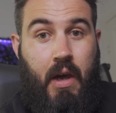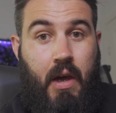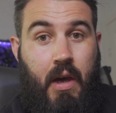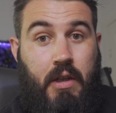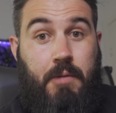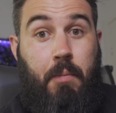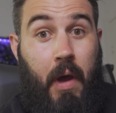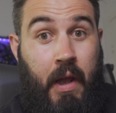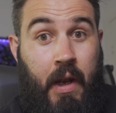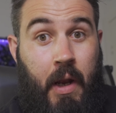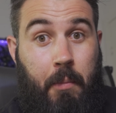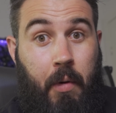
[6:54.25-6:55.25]
it's a
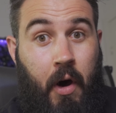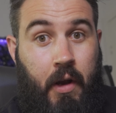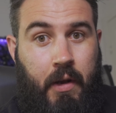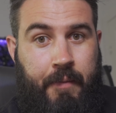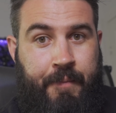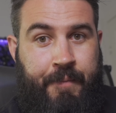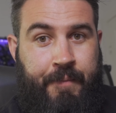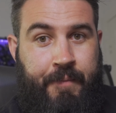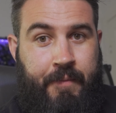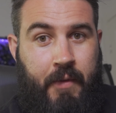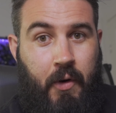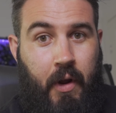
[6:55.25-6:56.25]
pain in the butt.
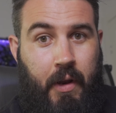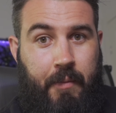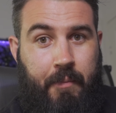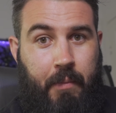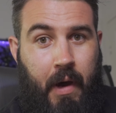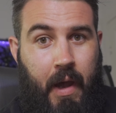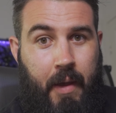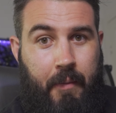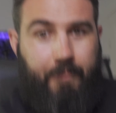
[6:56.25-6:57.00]
All right, bye.